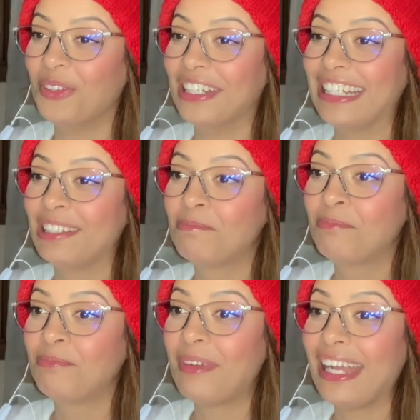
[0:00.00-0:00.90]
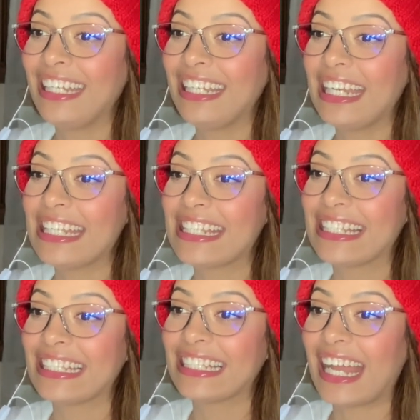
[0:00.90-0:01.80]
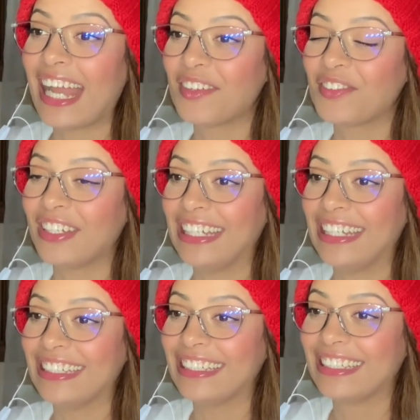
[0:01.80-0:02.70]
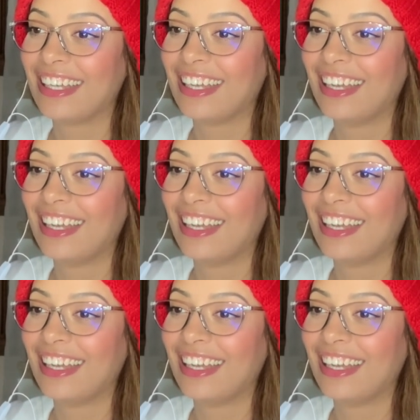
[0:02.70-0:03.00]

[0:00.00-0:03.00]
Ah. Babe is laughing. Dude,